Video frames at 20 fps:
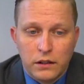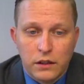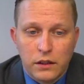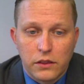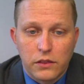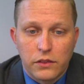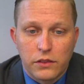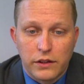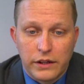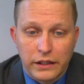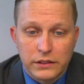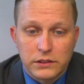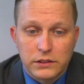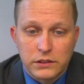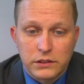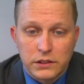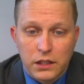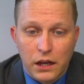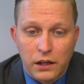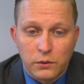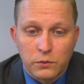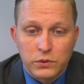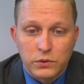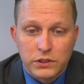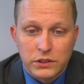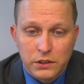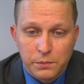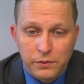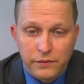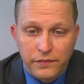The next design was
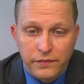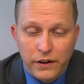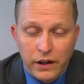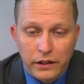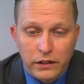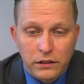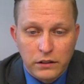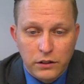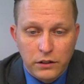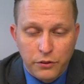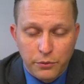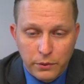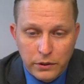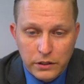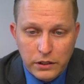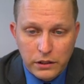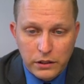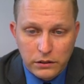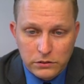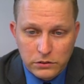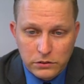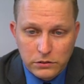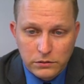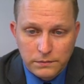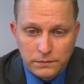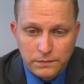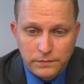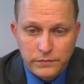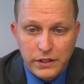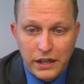simplified into 3 tiers.
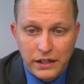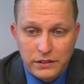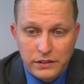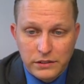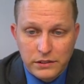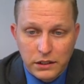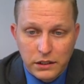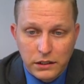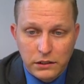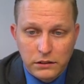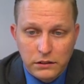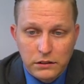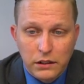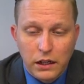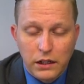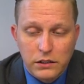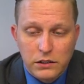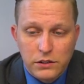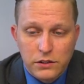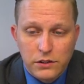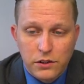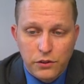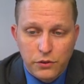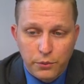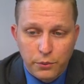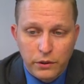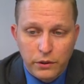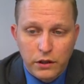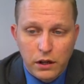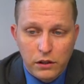As seen, each of the
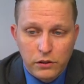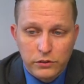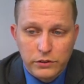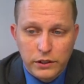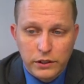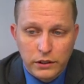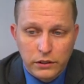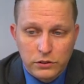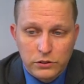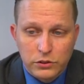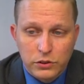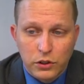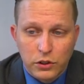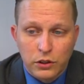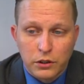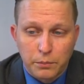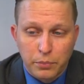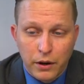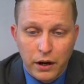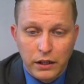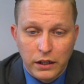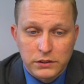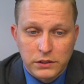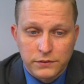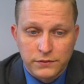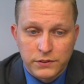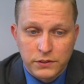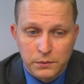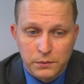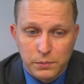3 colored tiers are comprised of
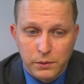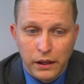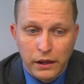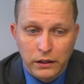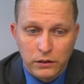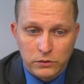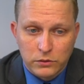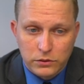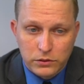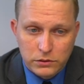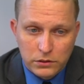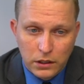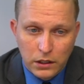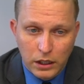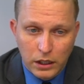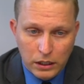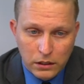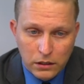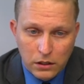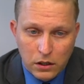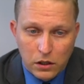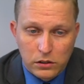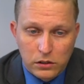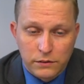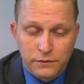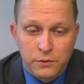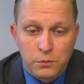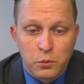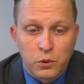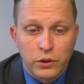simple angles. All of
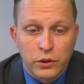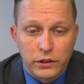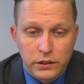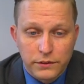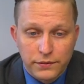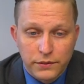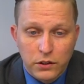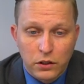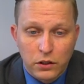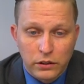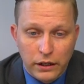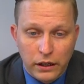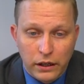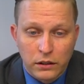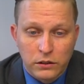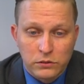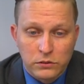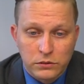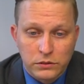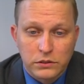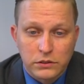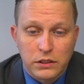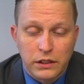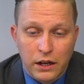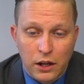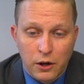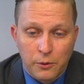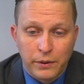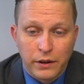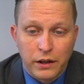the more difficult angles can
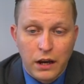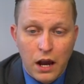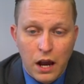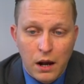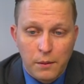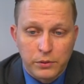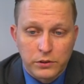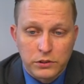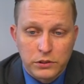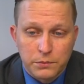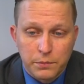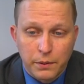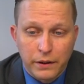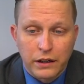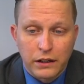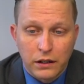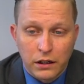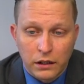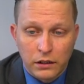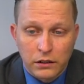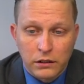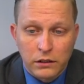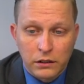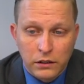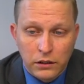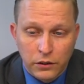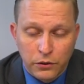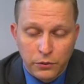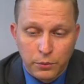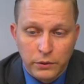now be accomplished by connecting
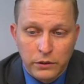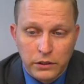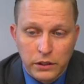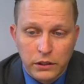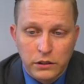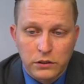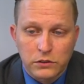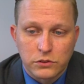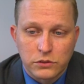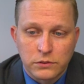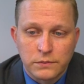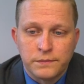the 3 tiers.